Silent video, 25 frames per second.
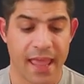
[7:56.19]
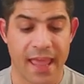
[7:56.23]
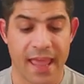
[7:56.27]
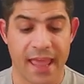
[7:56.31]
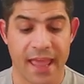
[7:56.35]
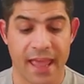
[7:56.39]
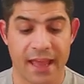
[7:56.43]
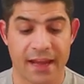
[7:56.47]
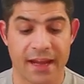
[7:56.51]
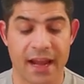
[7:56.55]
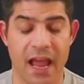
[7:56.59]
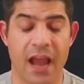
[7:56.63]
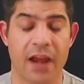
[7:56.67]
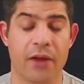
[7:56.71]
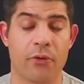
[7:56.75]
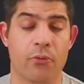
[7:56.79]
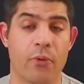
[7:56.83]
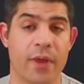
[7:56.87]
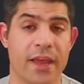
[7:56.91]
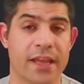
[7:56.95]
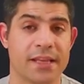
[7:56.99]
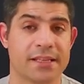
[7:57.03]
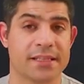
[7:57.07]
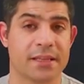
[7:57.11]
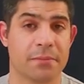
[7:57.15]
and I
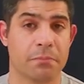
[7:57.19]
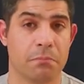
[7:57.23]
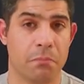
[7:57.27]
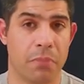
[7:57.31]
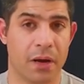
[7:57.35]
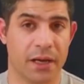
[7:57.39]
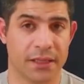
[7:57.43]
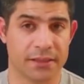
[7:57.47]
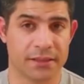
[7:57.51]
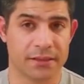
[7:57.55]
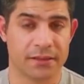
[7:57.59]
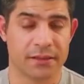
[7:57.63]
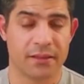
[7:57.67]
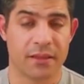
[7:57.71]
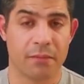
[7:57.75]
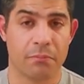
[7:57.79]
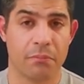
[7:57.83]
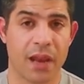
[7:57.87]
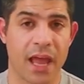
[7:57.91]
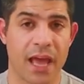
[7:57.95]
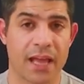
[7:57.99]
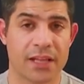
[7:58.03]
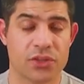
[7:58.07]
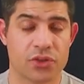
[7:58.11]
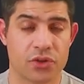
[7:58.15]
raise the button. The
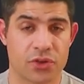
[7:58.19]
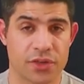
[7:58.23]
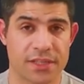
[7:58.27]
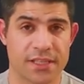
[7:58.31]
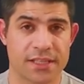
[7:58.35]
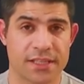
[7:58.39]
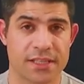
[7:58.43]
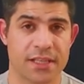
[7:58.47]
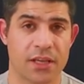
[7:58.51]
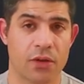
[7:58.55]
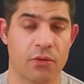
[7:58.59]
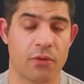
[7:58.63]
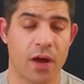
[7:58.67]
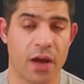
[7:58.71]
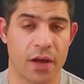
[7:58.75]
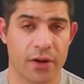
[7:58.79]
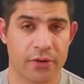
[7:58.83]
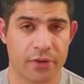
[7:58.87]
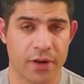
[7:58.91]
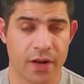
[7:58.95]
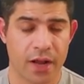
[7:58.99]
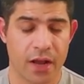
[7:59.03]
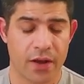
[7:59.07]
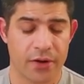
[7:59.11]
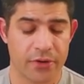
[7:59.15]
blinds are still
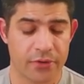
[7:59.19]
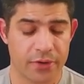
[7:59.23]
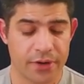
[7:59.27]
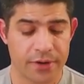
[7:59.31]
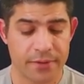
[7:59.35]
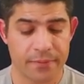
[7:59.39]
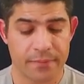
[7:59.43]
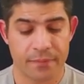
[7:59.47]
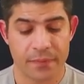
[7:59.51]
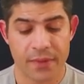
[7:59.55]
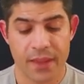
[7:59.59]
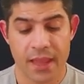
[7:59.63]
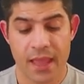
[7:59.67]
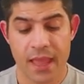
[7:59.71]
100-100,